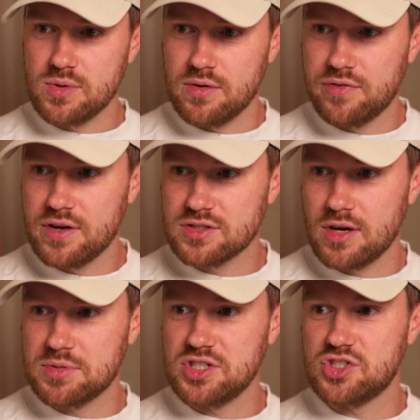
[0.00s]
First time
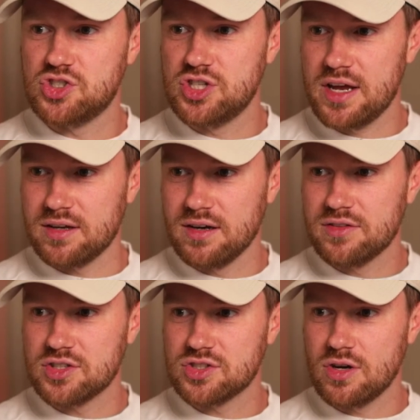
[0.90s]
since Jeddah
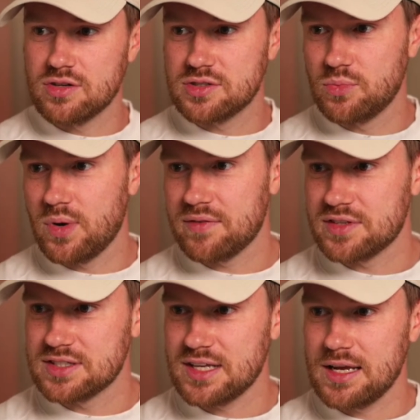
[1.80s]
that Sargent will have the
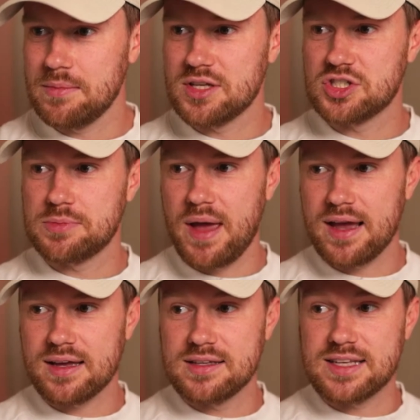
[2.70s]
same spec
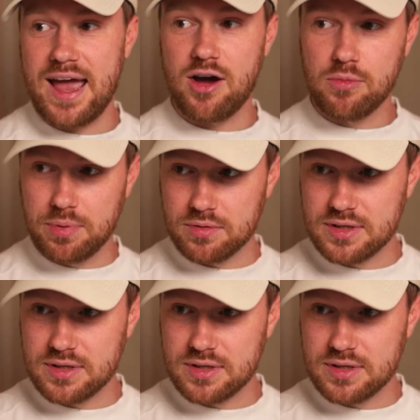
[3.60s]
as Albon.